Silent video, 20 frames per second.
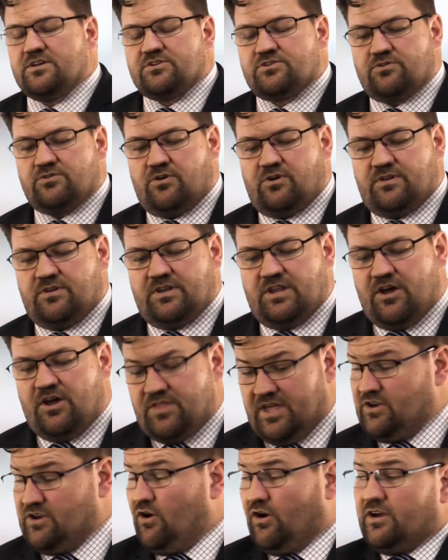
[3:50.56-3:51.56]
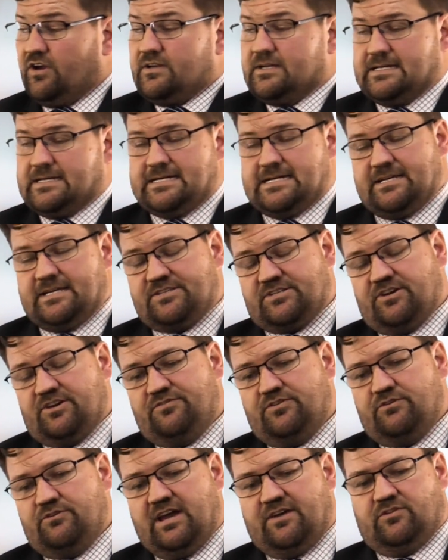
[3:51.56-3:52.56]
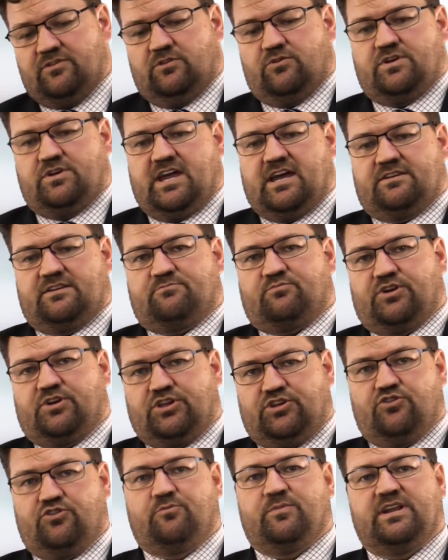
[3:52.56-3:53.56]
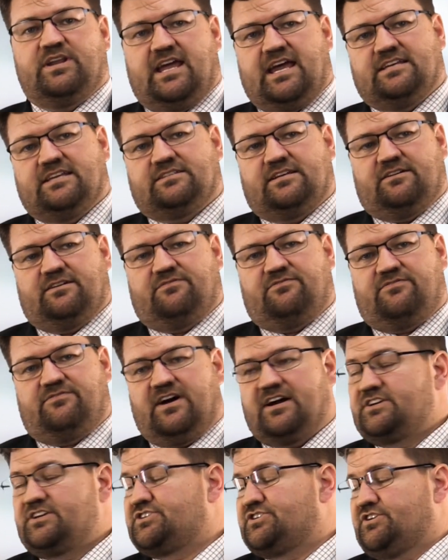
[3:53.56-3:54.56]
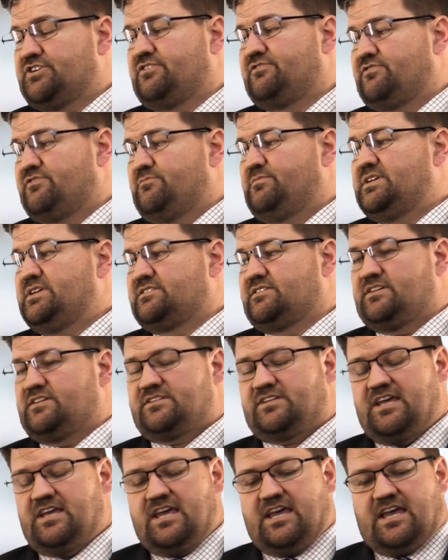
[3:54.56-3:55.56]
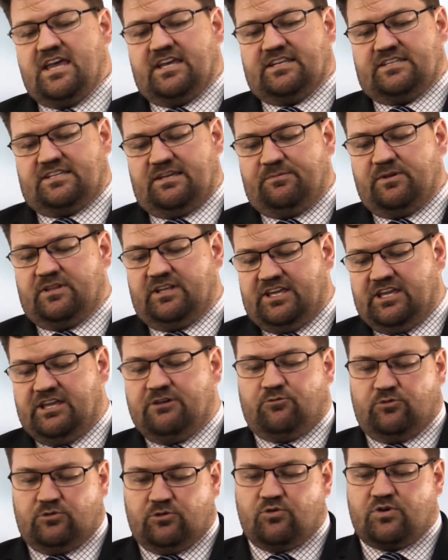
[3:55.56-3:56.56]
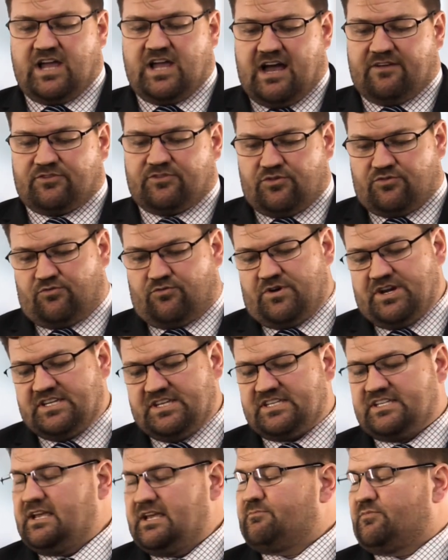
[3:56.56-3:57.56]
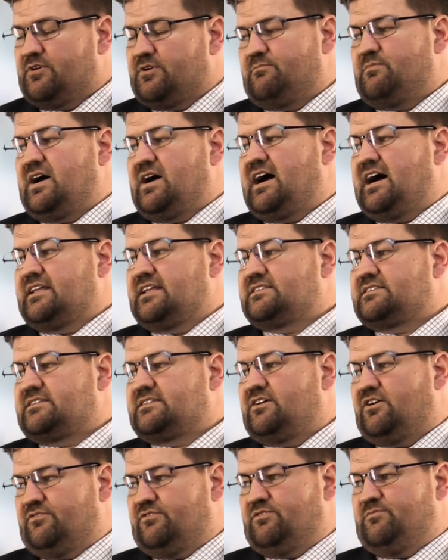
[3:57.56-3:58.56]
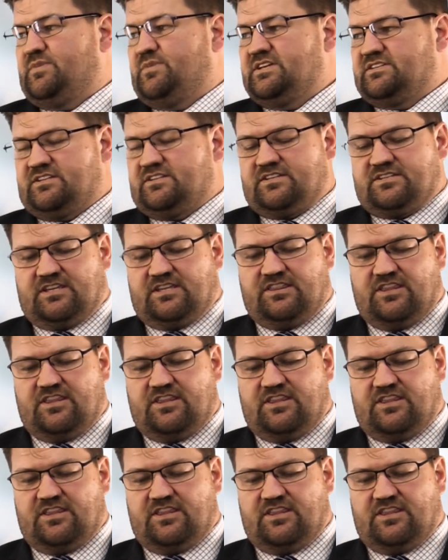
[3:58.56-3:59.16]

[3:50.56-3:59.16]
Sure. No, they're not. So if you have a look at procurement as a function of the business, typically it will look after three separate parts of the business.